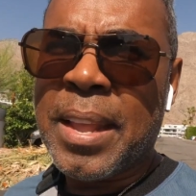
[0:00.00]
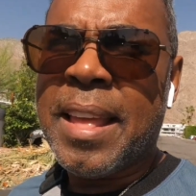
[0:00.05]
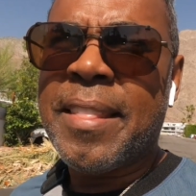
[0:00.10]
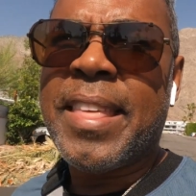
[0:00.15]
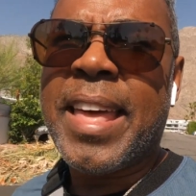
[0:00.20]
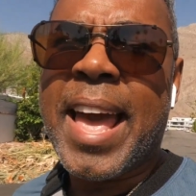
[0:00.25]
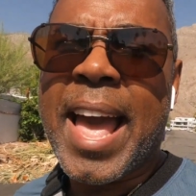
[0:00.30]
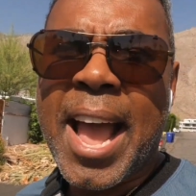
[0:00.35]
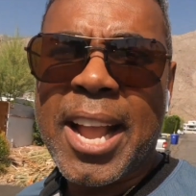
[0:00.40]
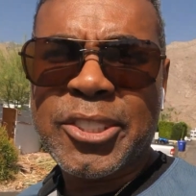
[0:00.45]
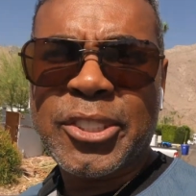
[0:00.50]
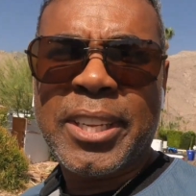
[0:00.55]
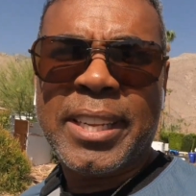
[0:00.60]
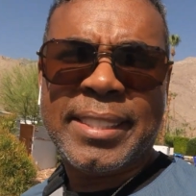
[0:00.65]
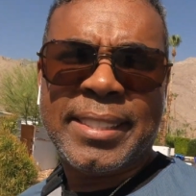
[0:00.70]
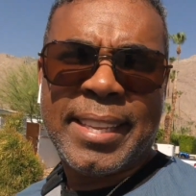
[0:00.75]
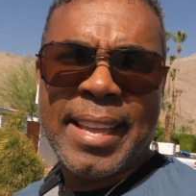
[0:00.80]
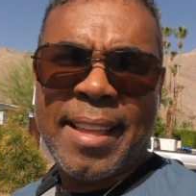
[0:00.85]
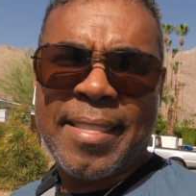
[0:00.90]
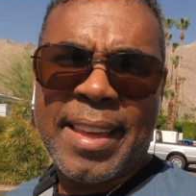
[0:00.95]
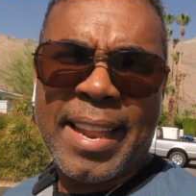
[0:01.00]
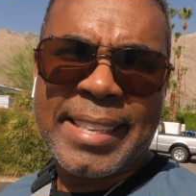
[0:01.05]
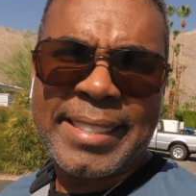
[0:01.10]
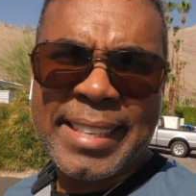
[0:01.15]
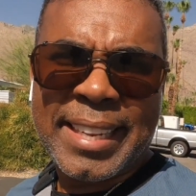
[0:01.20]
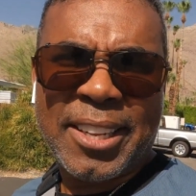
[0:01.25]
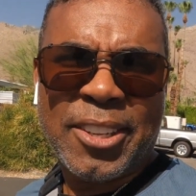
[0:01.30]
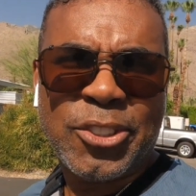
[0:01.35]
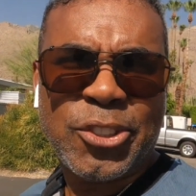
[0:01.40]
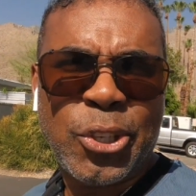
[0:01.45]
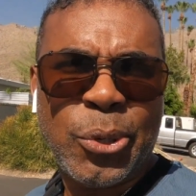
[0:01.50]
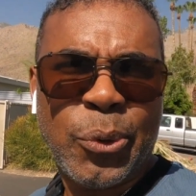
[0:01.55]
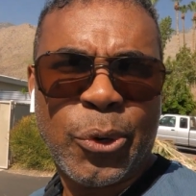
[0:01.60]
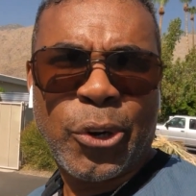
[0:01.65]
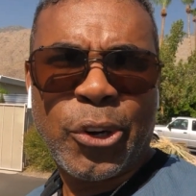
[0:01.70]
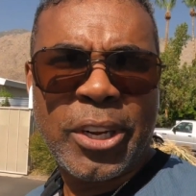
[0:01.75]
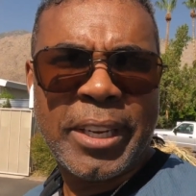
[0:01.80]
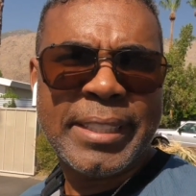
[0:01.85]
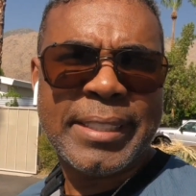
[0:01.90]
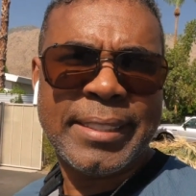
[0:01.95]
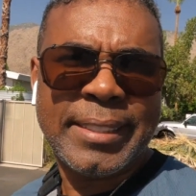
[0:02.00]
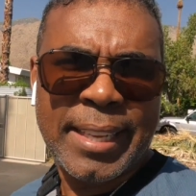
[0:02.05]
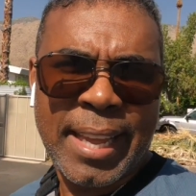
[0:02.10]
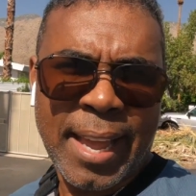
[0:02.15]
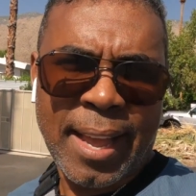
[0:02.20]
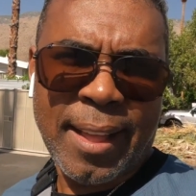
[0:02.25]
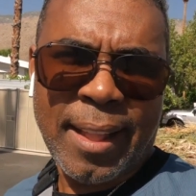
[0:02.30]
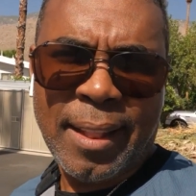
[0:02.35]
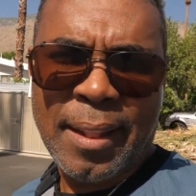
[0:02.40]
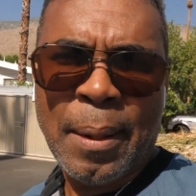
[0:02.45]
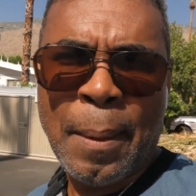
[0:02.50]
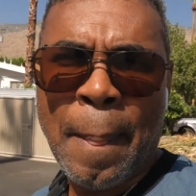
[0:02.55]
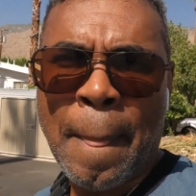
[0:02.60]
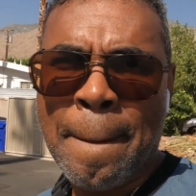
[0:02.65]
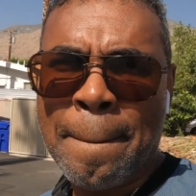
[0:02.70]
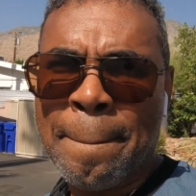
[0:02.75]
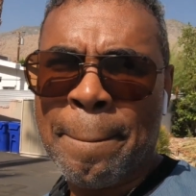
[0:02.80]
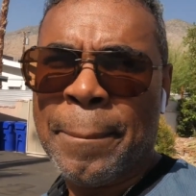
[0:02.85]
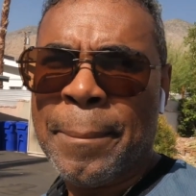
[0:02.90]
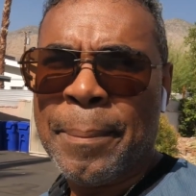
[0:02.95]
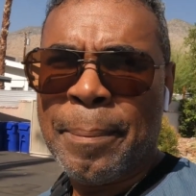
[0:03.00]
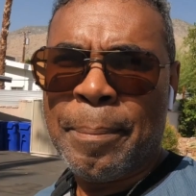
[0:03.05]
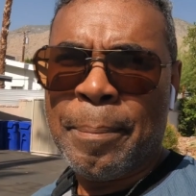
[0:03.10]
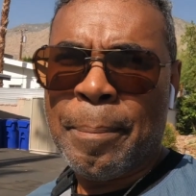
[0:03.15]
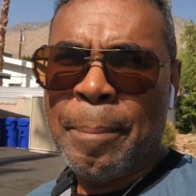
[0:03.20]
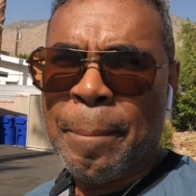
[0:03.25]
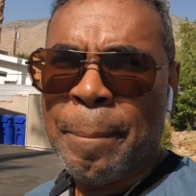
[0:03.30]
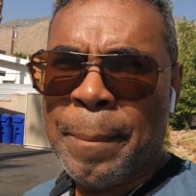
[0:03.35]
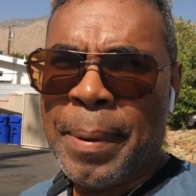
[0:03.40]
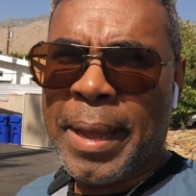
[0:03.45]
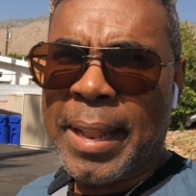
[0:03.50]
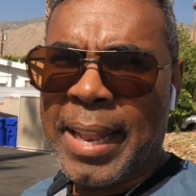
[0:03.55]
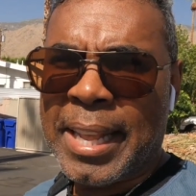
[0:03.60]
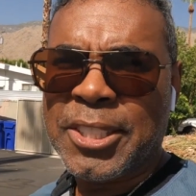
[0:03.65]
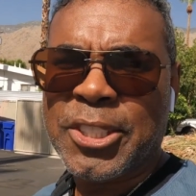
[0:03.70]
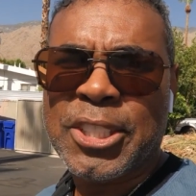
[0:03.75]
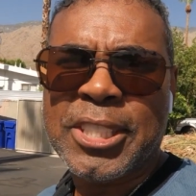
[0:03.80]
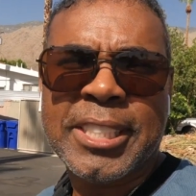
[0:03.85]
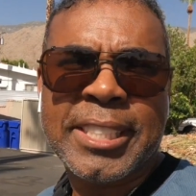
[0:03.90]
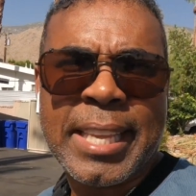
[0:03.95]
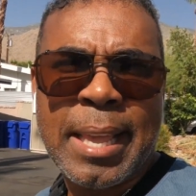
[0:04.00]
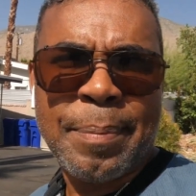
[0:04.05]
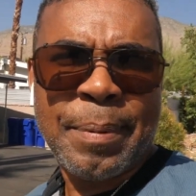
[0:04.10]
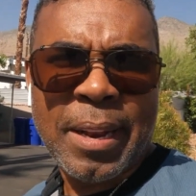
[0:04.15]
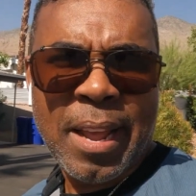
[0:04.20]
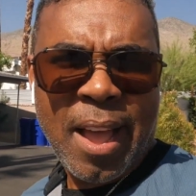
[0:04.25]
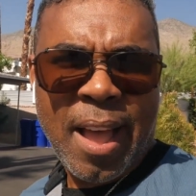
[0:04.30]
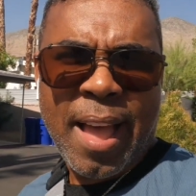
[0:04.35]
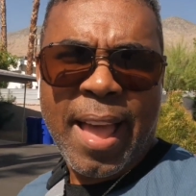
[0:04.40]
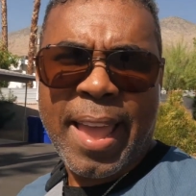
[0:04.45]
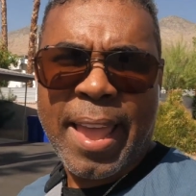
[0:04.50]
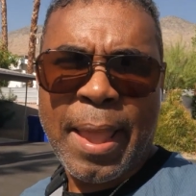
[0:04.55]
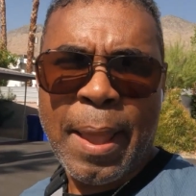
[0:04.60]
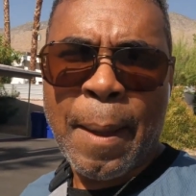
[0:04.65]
They actually said that it's a little too early to tell, but let's just keep an eye.